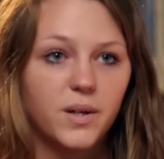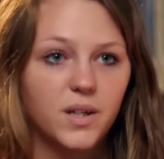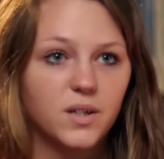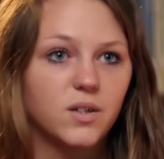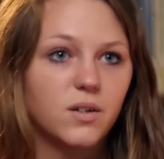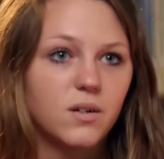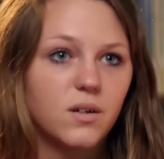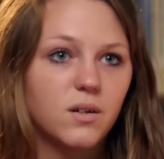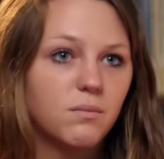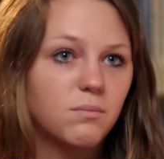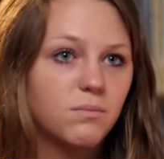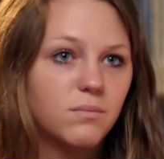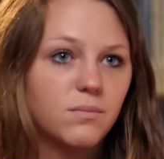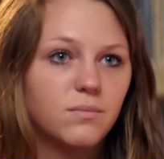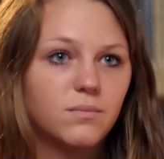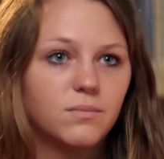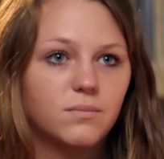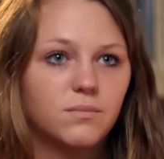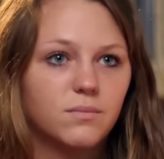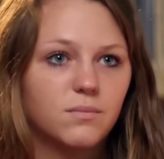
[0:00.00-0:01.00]
picked her up.
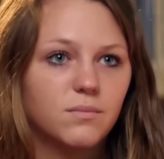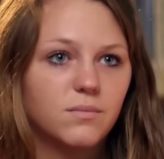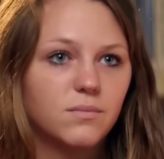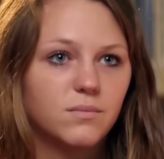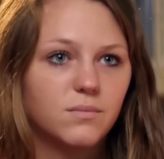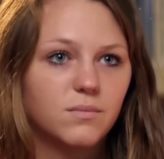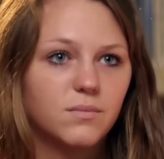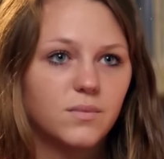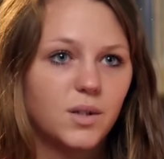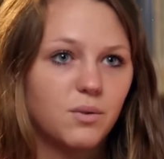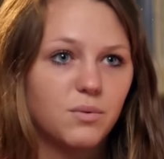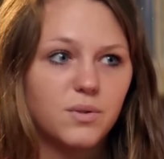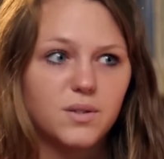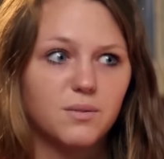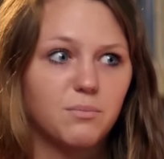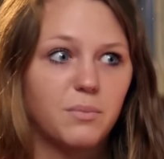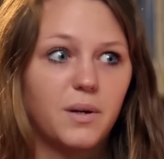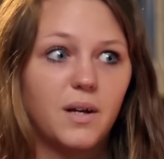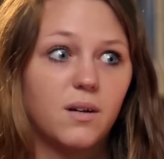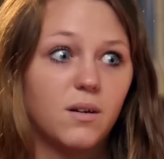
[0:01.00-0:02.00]
Yeah. He
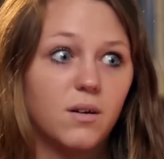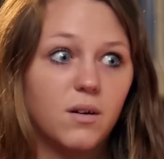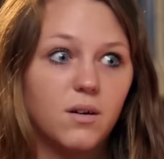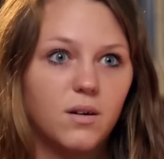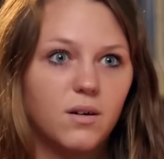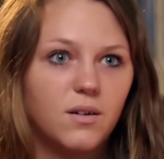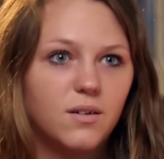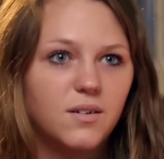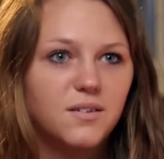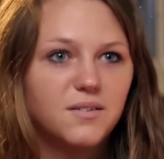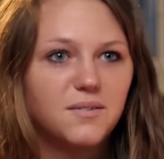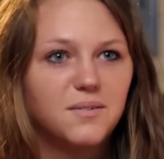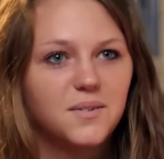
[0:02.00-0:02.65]
wasn't bad at all.